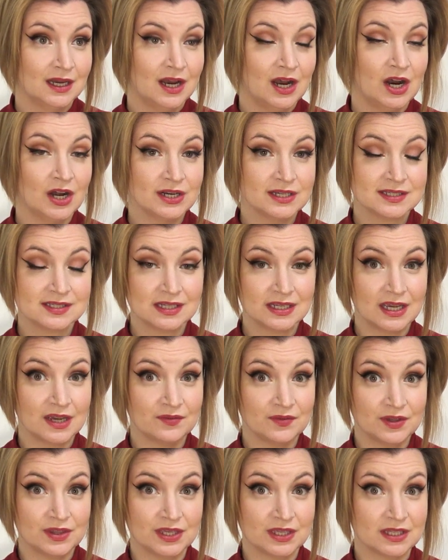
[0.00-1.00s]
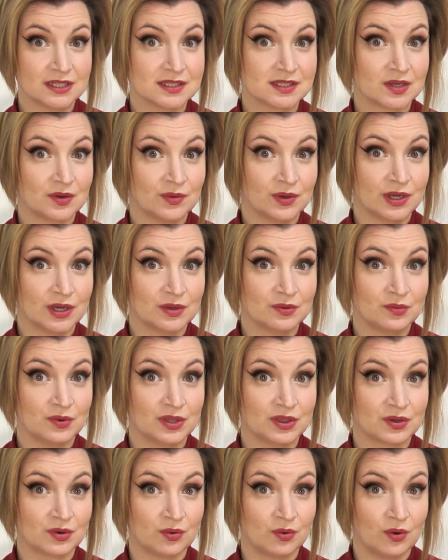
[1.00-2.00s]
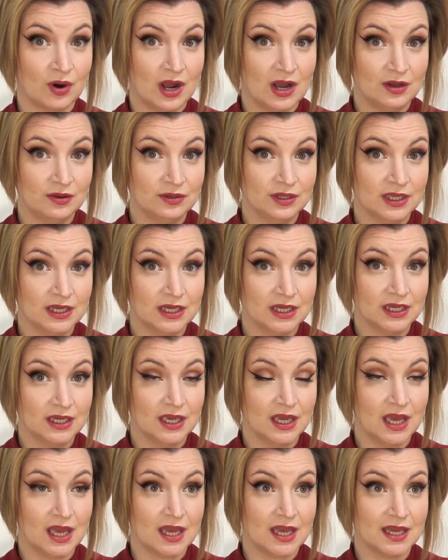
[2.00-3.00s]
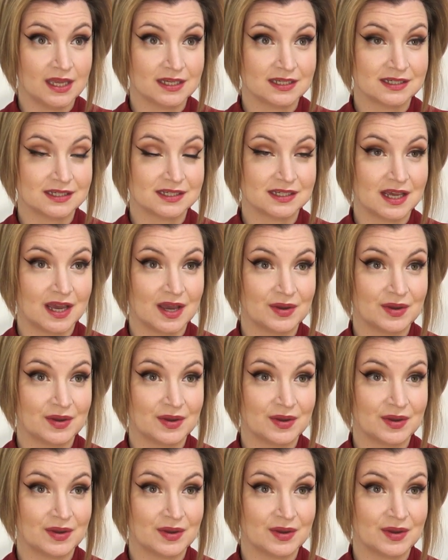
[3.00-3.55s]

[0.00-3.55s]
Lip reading: honestly, everything that's going on with Crowley and,